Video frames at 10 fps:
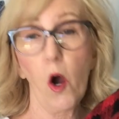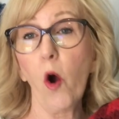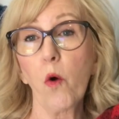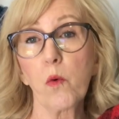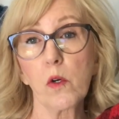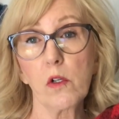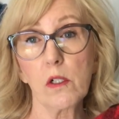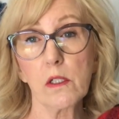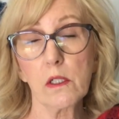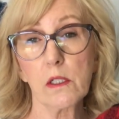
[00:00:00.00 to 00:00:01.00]

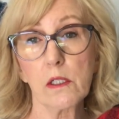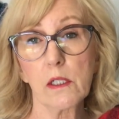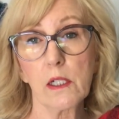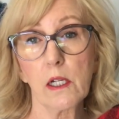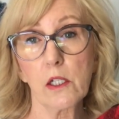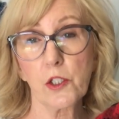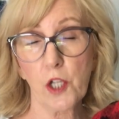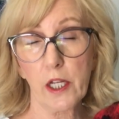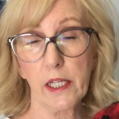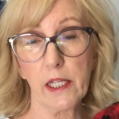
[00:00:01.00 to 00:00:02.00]
wool
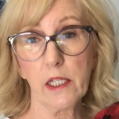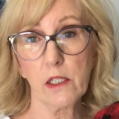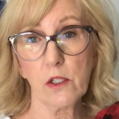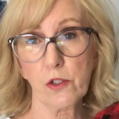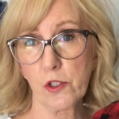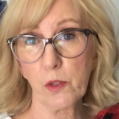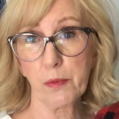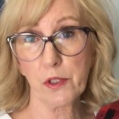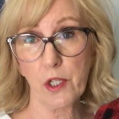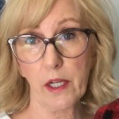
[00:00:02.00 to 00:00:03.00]
chunky, or
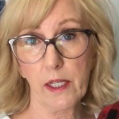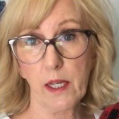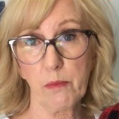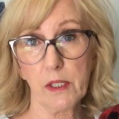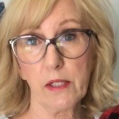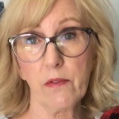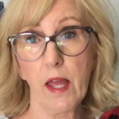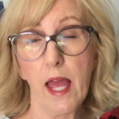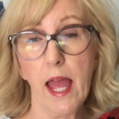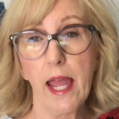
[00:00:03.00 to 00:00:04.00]
super chunky, I believe.
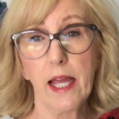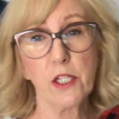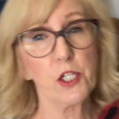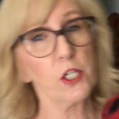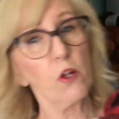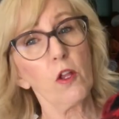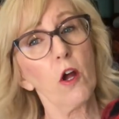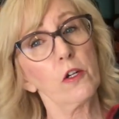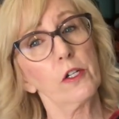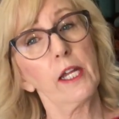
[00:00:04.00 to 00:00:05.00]
And she no
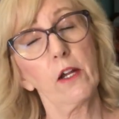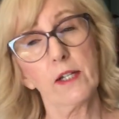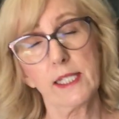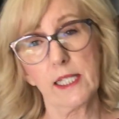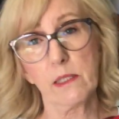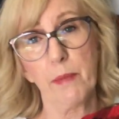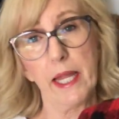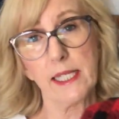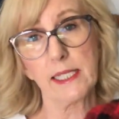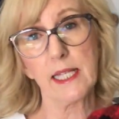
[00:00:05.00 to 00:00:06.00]
longer carries this
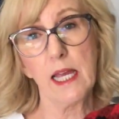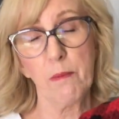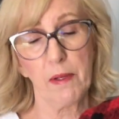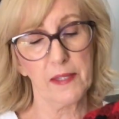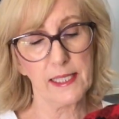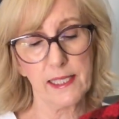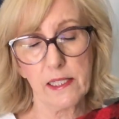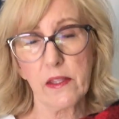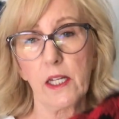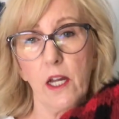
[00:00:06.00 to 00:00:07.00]
base, but this is
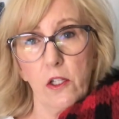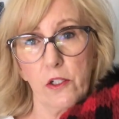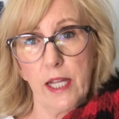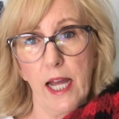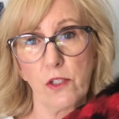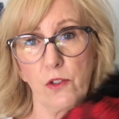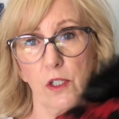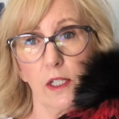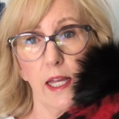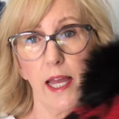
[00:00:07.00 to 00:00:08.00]
in the color
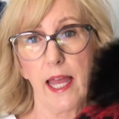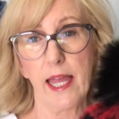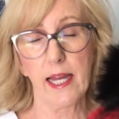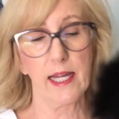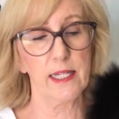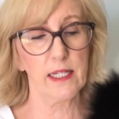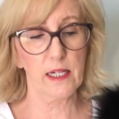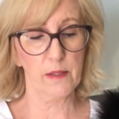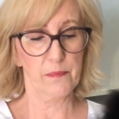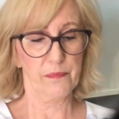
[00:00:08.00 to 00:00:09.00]
natural. And
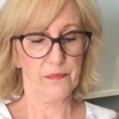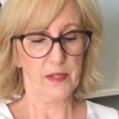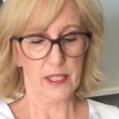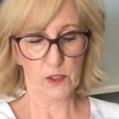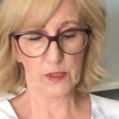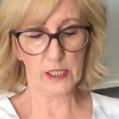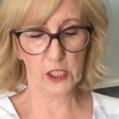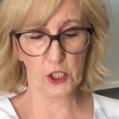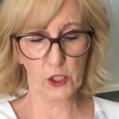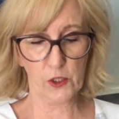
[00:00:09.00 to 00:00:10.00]
it's really
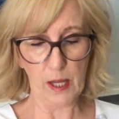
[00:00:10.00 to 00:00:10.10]
cute.